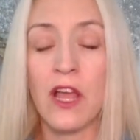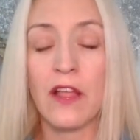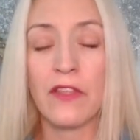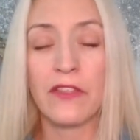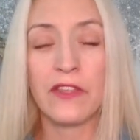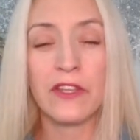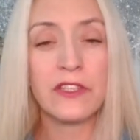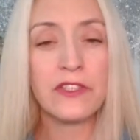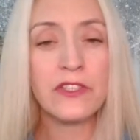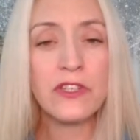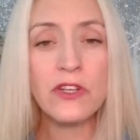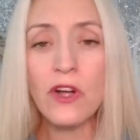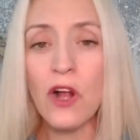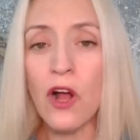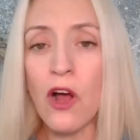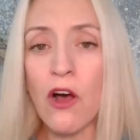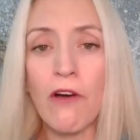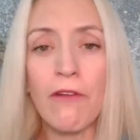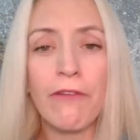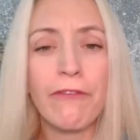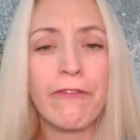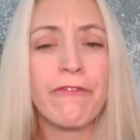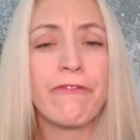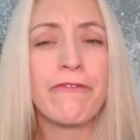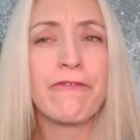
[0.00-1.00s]
These are
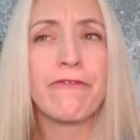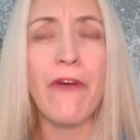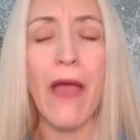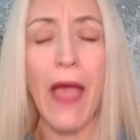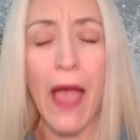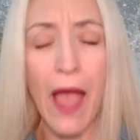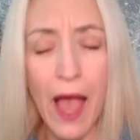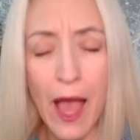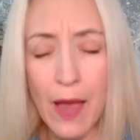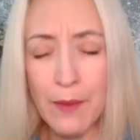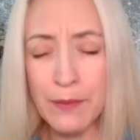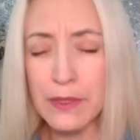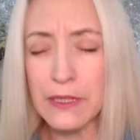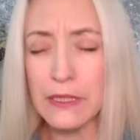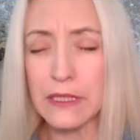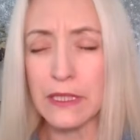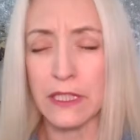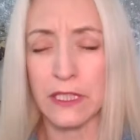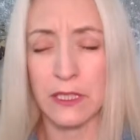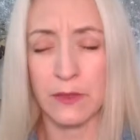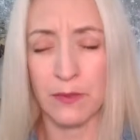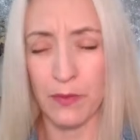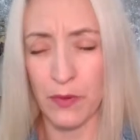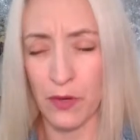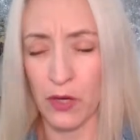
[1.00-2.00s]
all
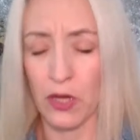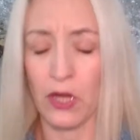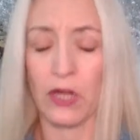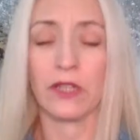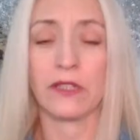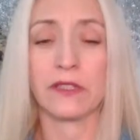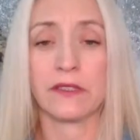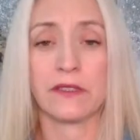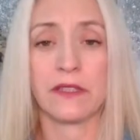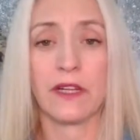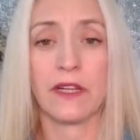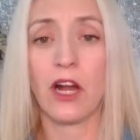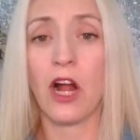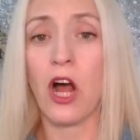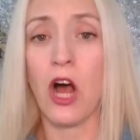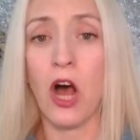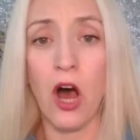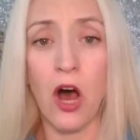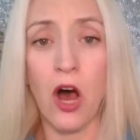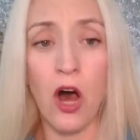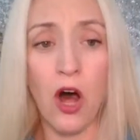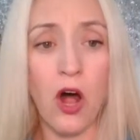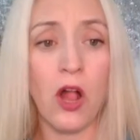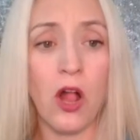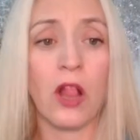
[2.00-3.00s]
fabulous books. They're
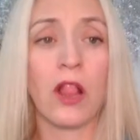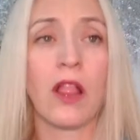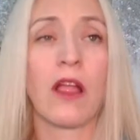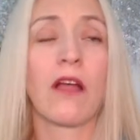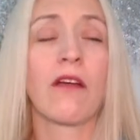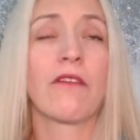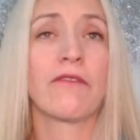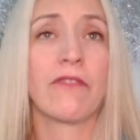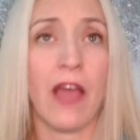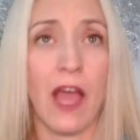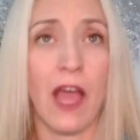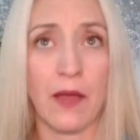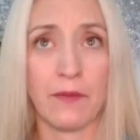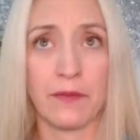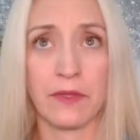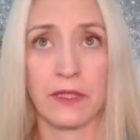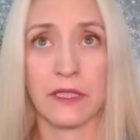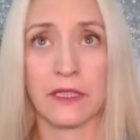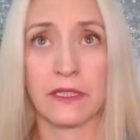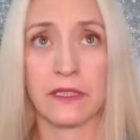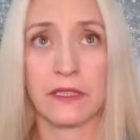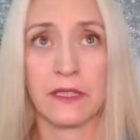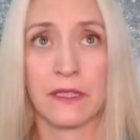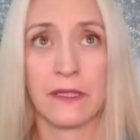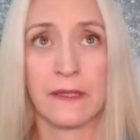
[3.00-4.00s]
all
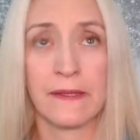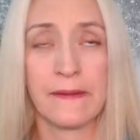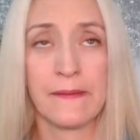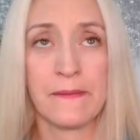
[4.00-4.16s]
fabulous.